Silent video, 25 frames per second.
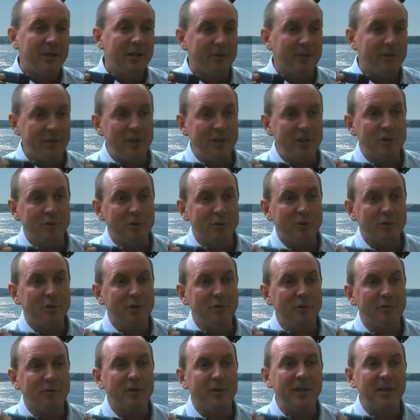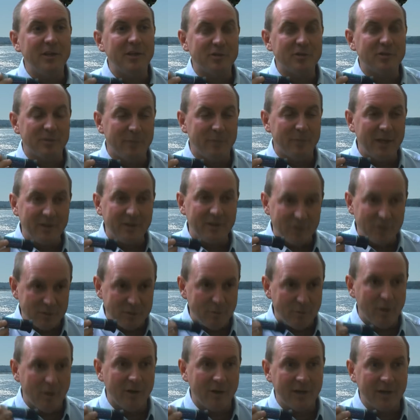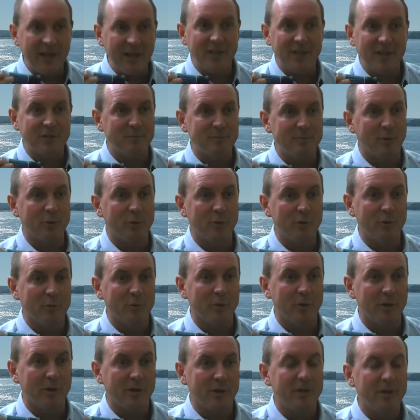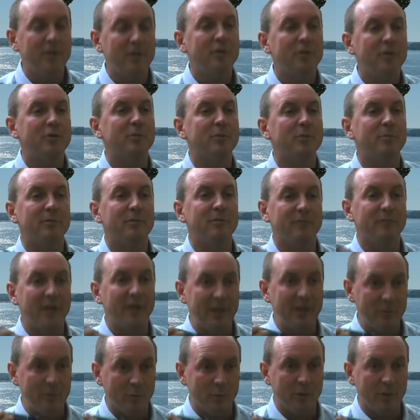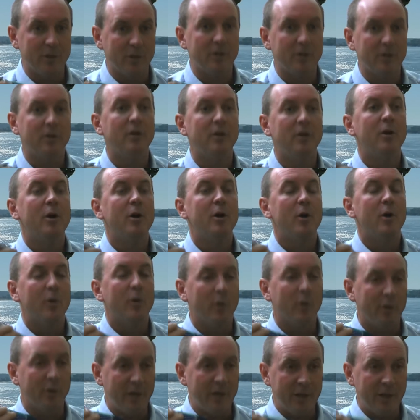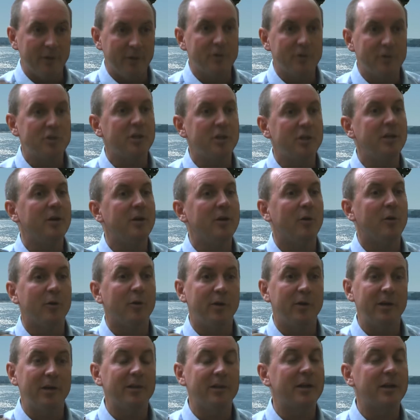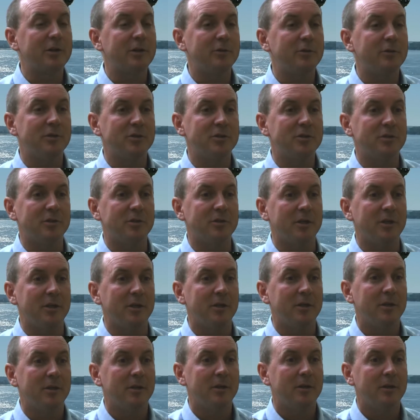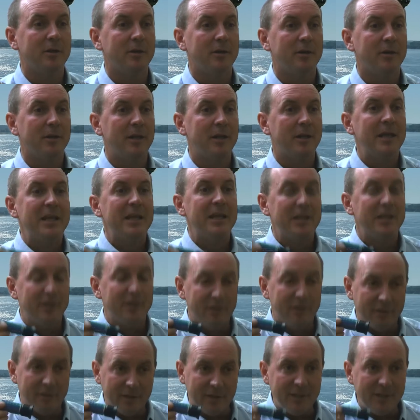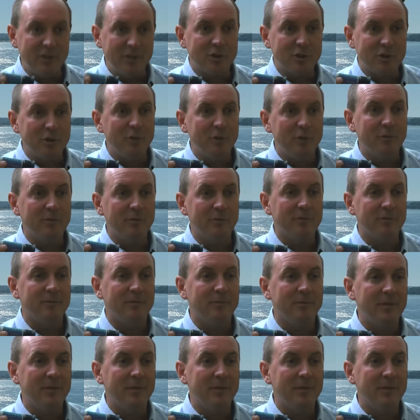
These are 2 things that make a small gas motor work to provide work or energy or electricity. These two